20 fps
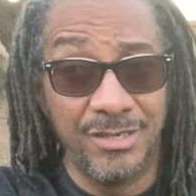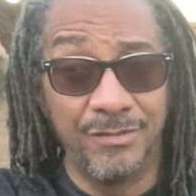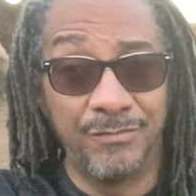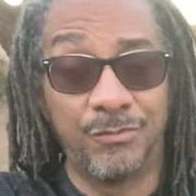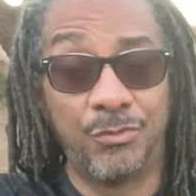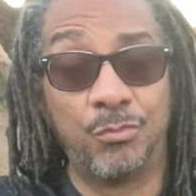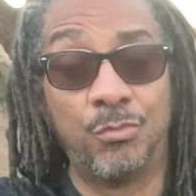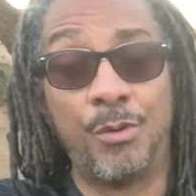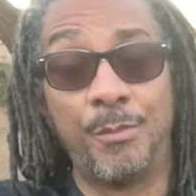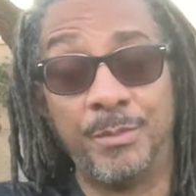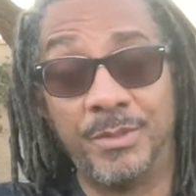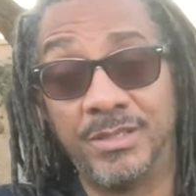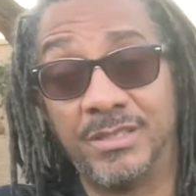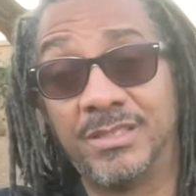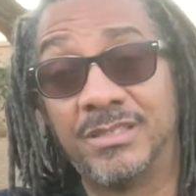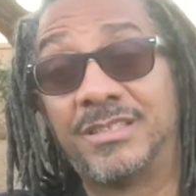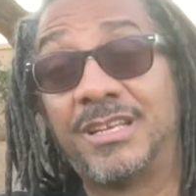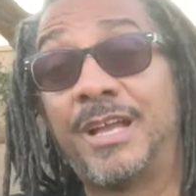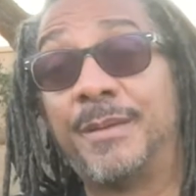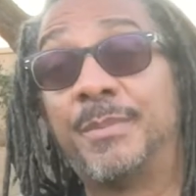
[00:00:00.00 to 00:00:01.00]
For a woman, the
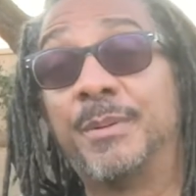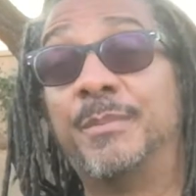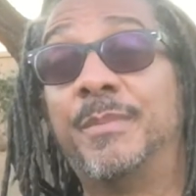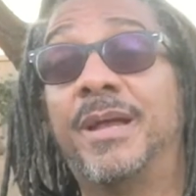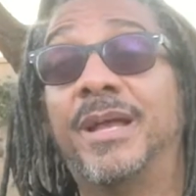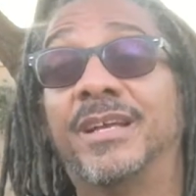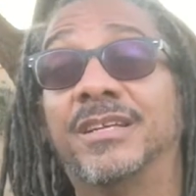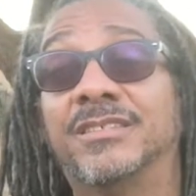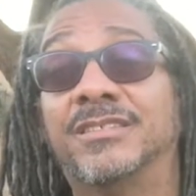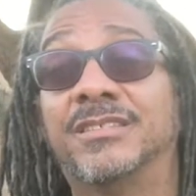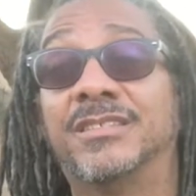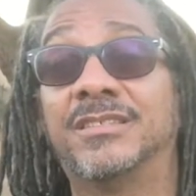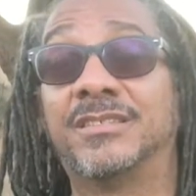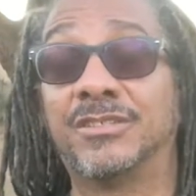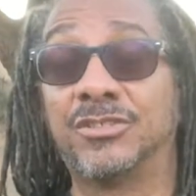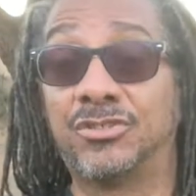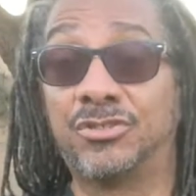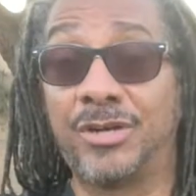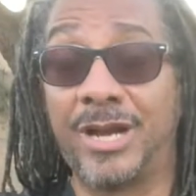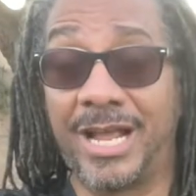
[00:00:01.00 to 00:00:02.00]
type of man she's
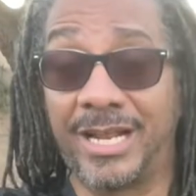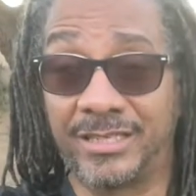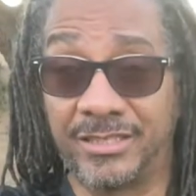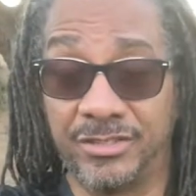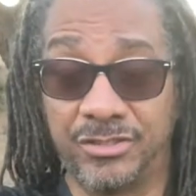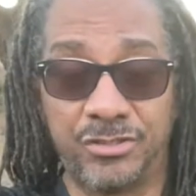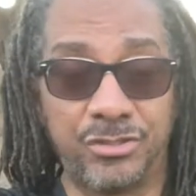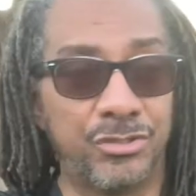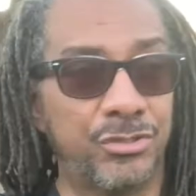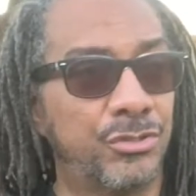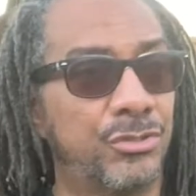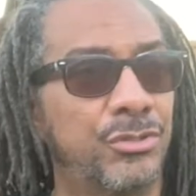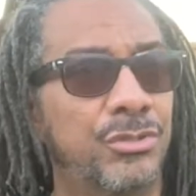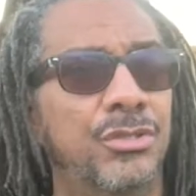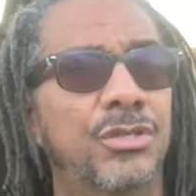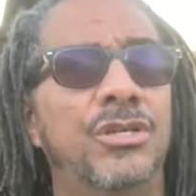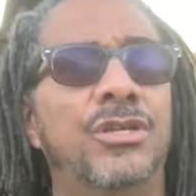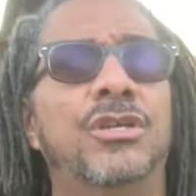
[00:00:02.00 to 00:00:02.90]
attracted to,